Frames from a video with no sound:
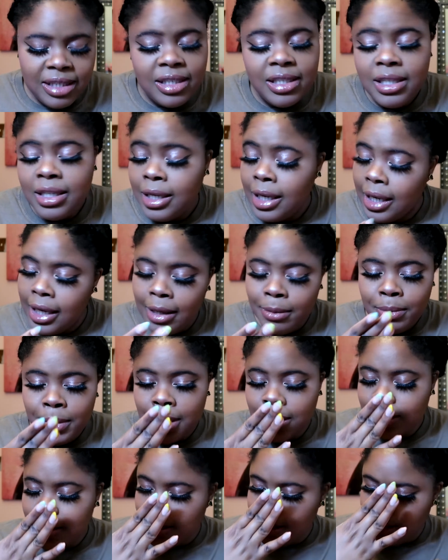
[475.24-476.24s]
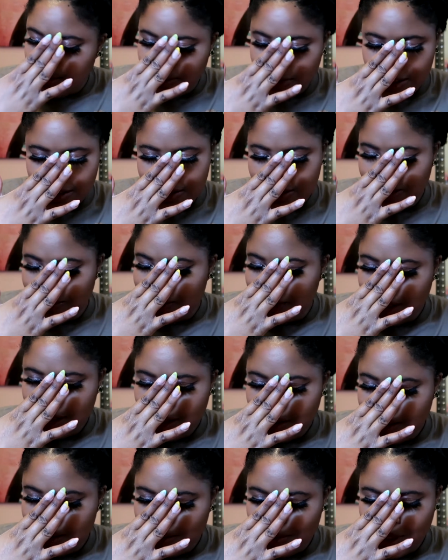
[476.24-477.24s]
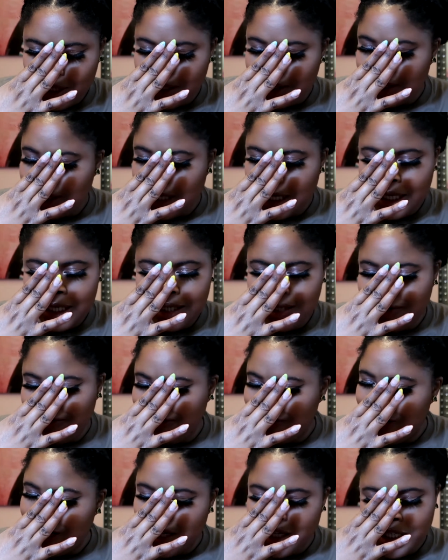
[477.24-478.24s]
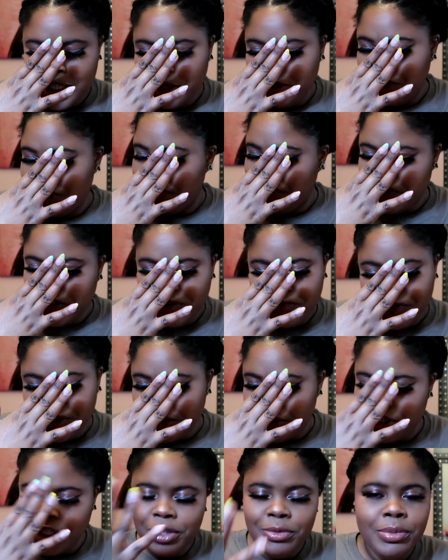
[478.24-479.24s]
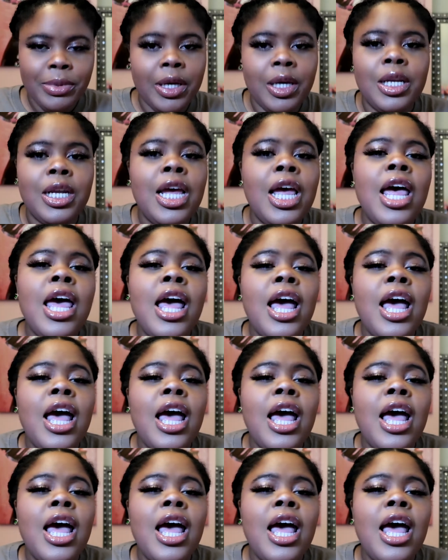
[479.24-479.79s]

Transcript: it messes up my stomach a little bit so I need to find a dairy free version but